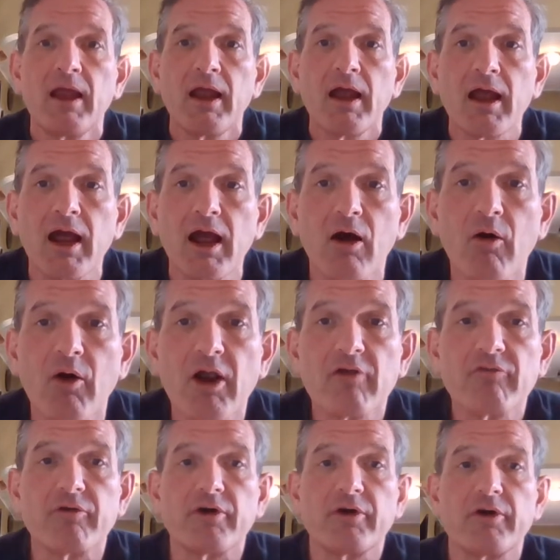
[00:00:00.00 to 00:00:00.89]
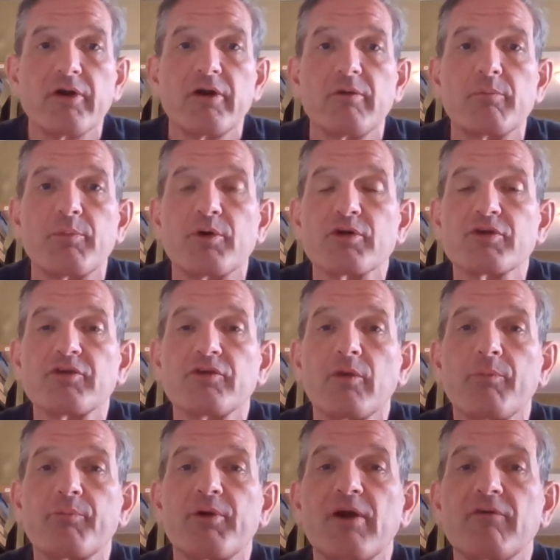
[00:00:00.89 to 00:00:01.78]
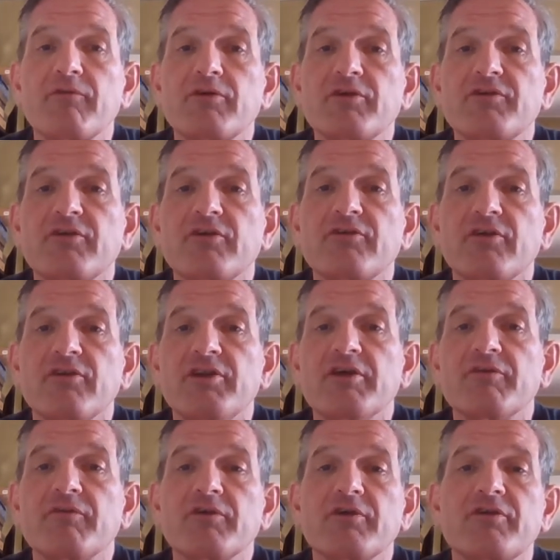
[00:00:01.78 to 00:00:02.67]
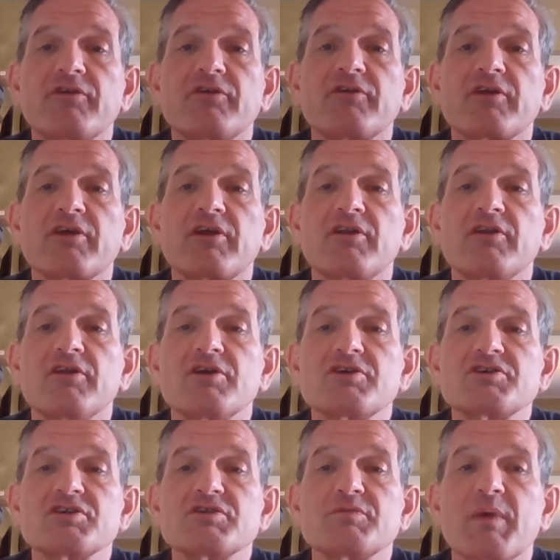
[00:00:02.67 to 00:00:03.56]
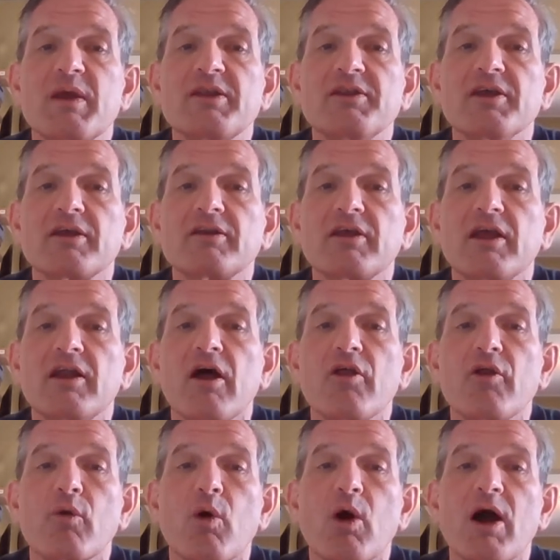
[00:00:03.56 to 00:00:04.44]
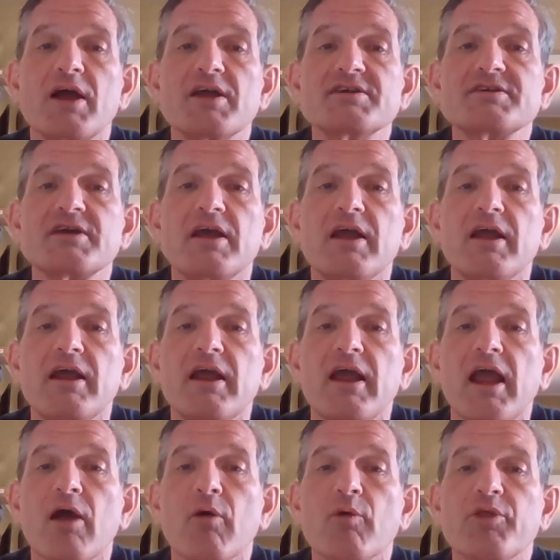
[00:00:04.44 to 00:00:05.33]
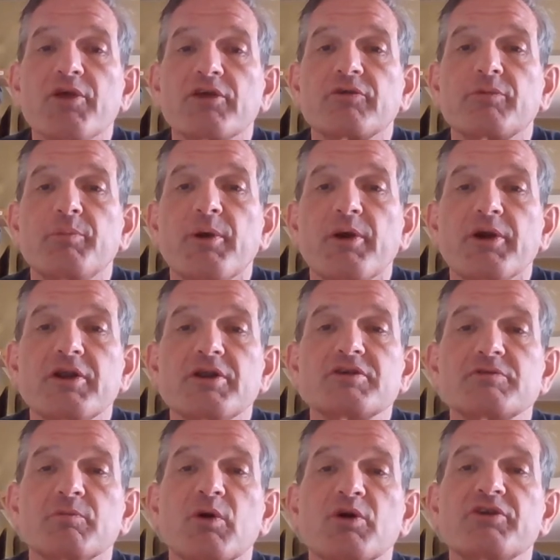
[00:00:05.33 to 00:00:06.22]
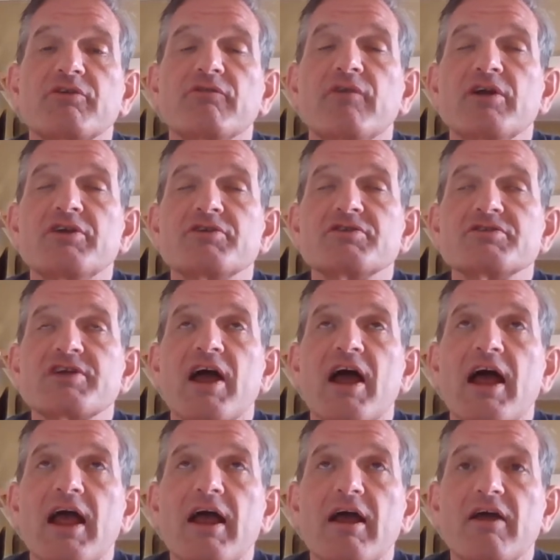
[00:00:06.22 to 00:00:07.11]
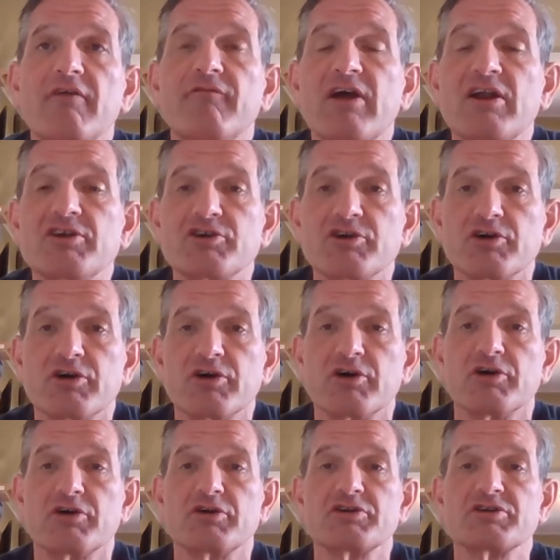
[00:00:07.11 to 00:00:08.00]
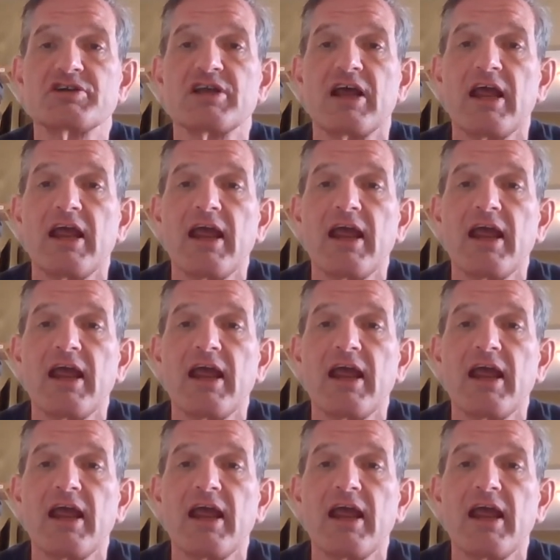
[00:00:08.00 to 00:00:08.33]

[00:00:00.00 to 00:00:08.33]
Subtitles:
However, personal preferences and differences in conditions may dictate otherwise, and with experience, most adventurers